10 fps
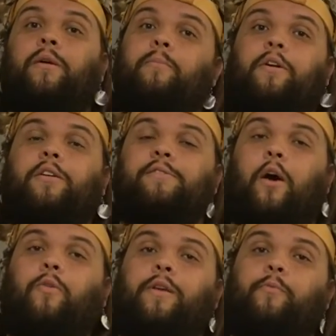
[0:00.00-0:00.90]
because
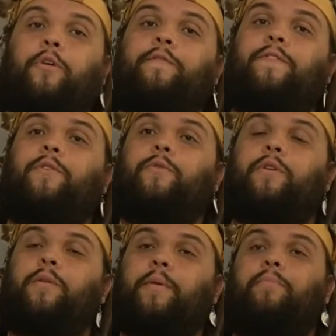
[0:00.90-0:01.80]
only one flute
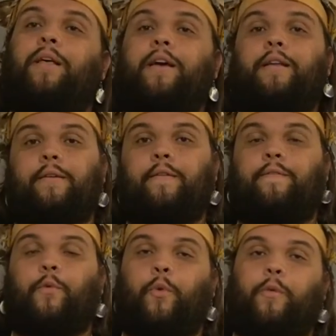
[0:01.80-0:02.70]
could be played
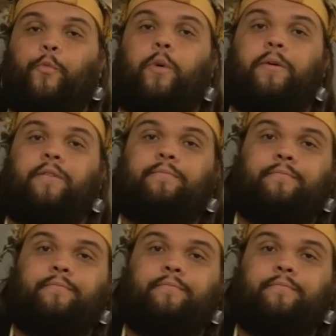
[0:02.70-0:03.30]
for one woman.